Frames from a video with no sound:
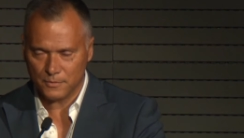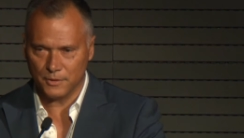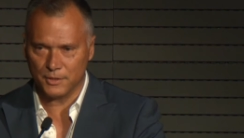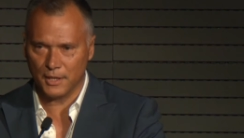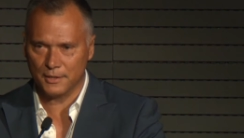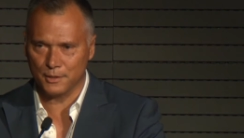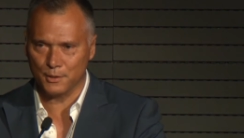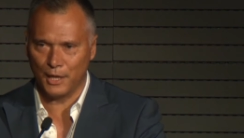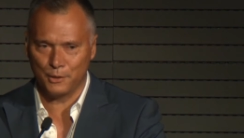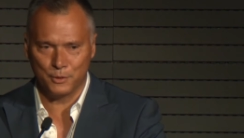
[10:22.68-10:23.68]
the sexist
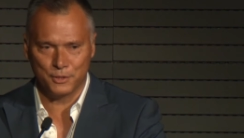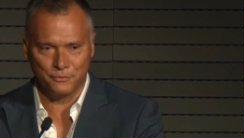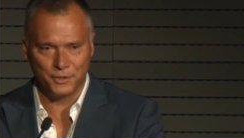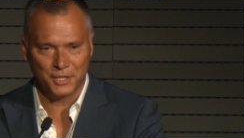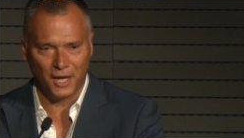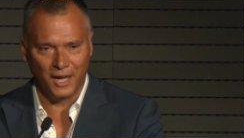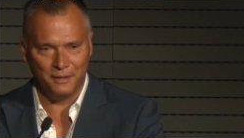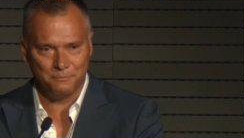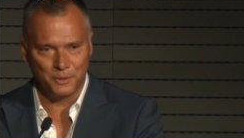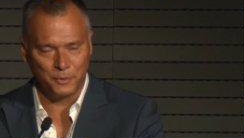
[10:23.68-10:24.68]
language of the
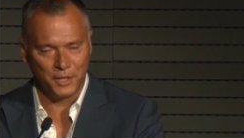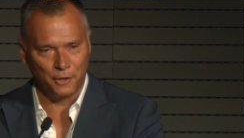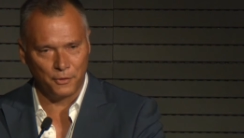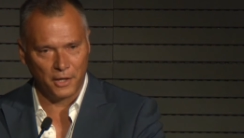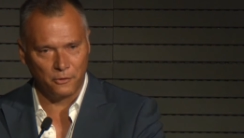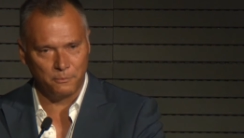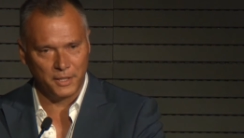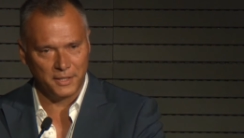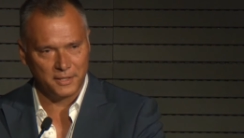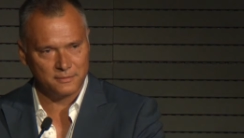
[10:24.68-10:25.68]
time, but we know what they were
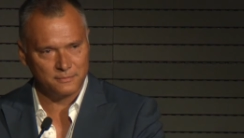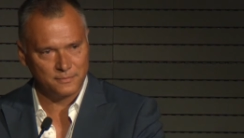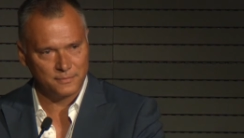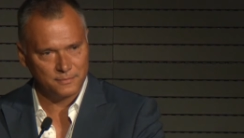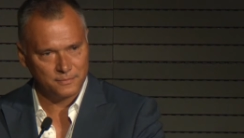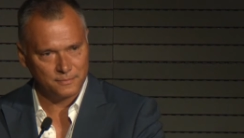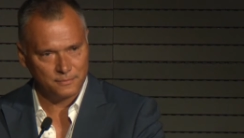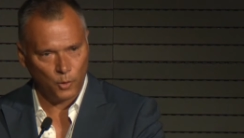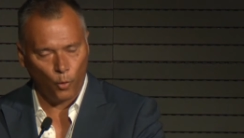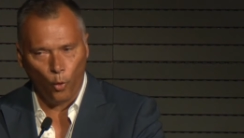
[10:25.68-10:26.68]
meaning,
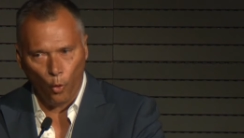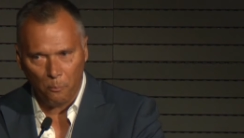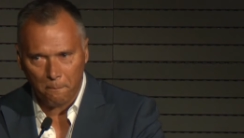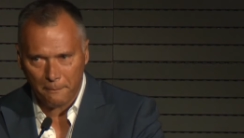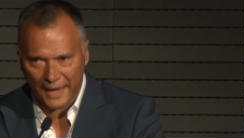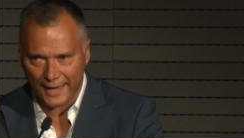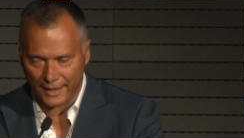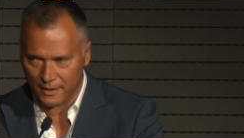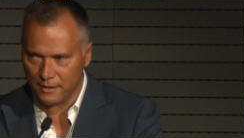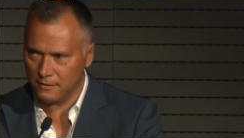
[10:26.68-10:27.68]
all
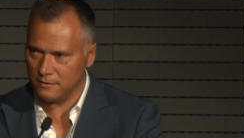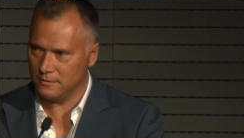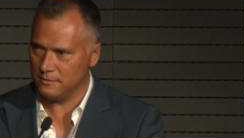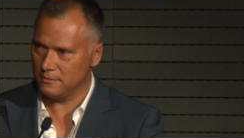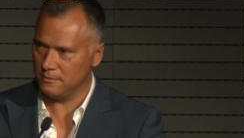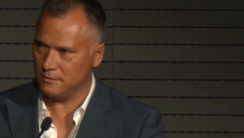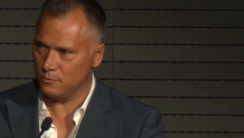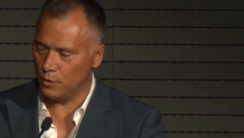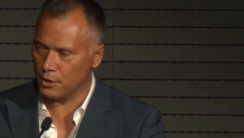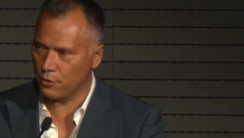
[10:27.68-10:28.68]
men
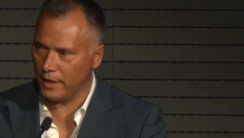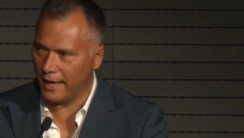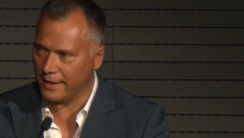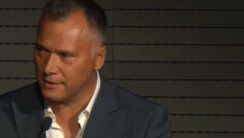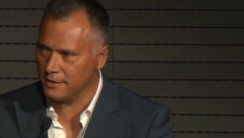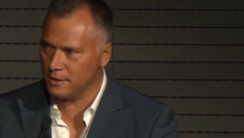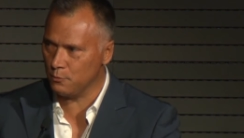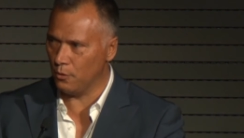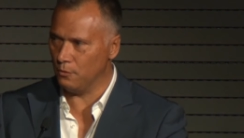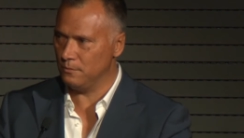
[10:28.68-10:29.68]
were created
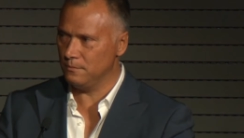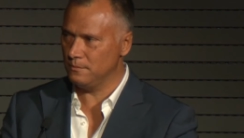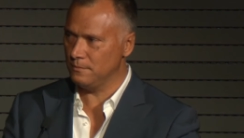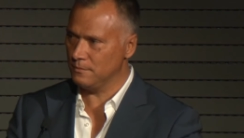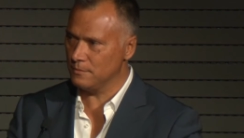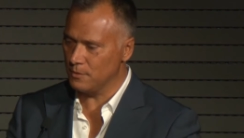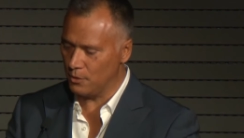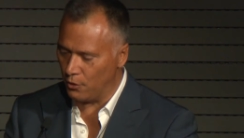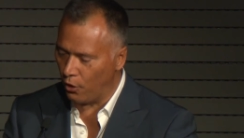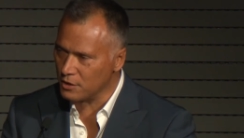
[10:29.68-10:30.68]
equal.
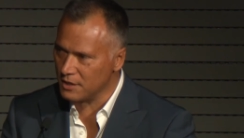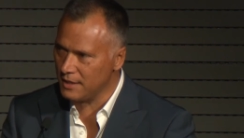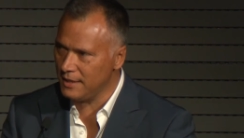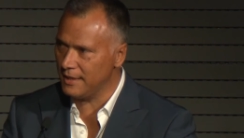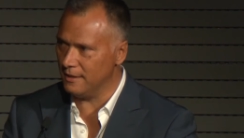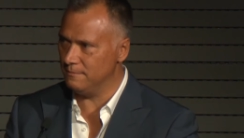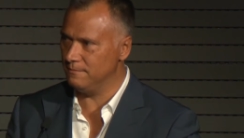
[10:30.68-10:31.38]
Not here.